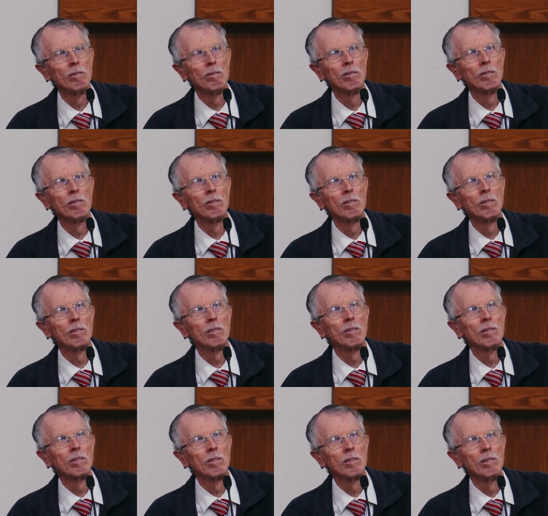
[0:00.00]

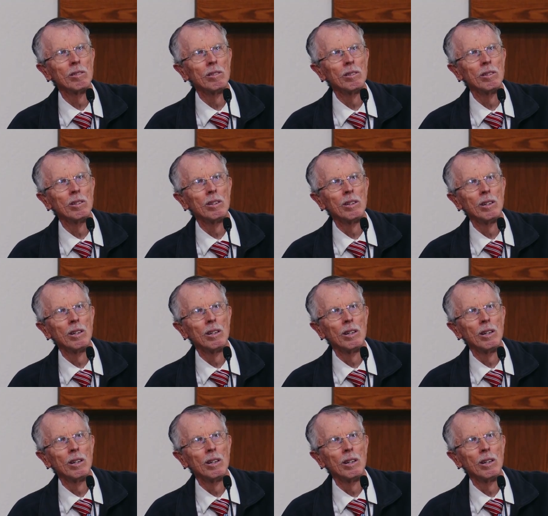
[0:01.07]
Nothing is said.